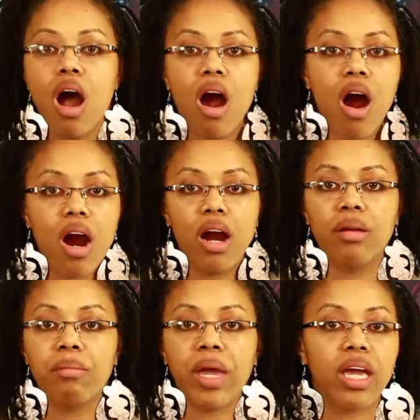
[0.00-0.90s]

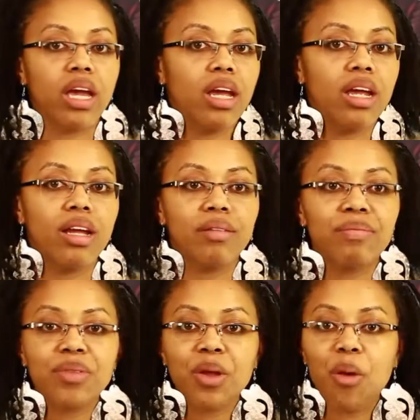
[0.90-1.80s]
are making
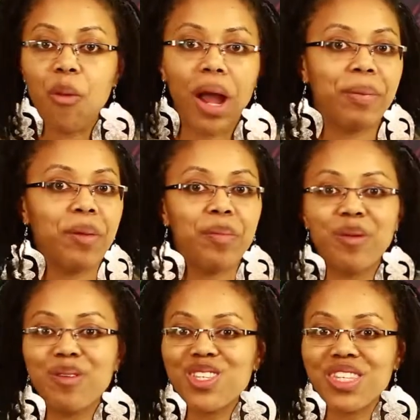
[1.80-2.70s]
white
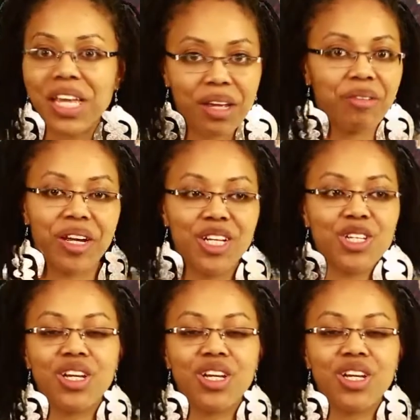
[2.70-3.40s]
people stinking rich.